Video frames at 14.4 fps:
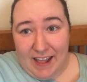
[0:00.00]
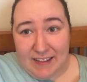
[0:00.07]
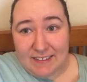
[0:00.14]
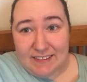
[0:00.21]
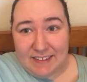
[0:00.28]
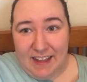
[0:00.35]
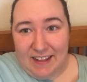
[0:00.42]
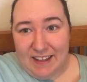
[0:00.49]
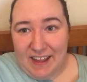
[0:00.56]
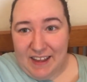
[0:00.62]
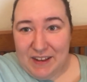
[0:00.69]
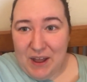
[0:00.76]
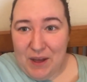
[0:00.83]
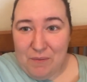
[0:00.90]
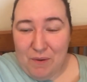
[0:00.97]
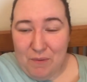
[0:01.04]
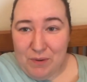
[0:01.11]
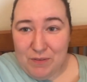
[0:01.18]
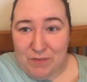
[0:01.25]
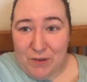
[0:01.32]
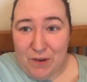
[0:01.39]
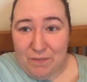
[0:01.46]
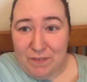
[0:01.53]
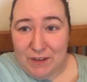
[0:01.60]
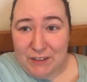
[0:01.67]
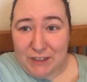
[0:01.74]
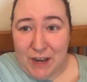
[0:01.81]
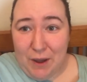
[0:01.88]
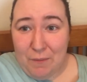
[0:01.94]
and then let you know what we thought of
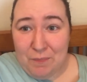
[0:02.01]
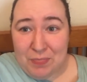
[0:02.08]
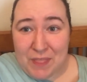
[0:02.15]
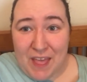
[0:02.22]
the show.